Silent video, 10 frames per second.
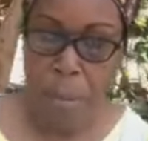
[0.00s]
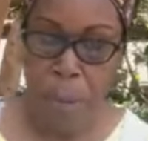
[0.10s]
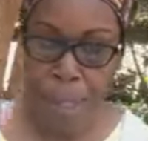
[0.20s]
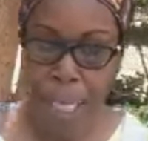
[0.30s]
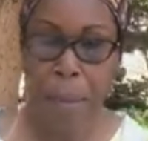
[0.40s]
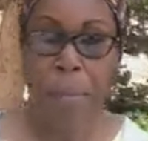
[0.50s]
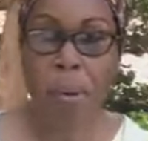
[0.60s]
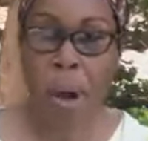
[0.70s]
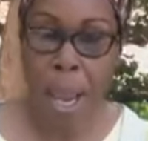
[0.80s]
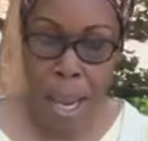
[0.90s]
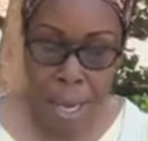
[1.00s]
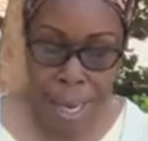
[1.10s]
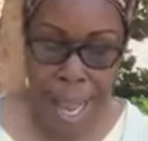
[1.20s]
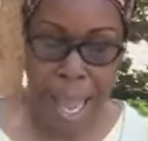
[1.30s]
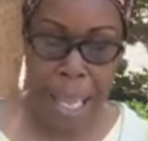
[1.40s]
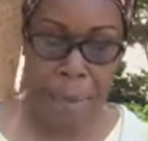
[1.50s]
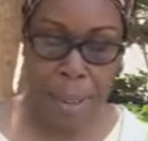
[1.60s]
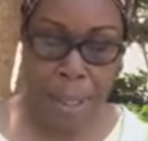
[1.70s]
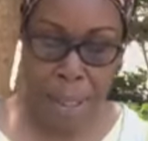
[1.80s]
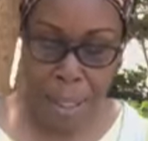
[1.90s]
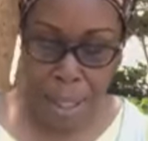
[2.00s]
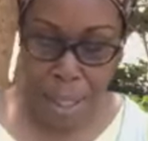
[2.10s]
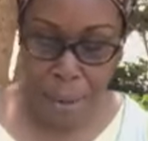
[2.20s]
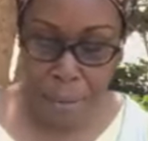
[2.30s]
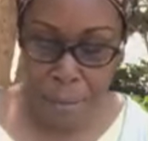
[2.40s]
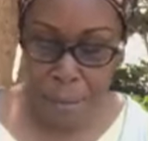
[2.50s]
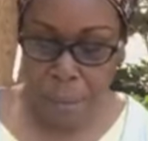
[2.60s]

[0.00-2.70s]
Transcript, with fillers: But they prayed and believed,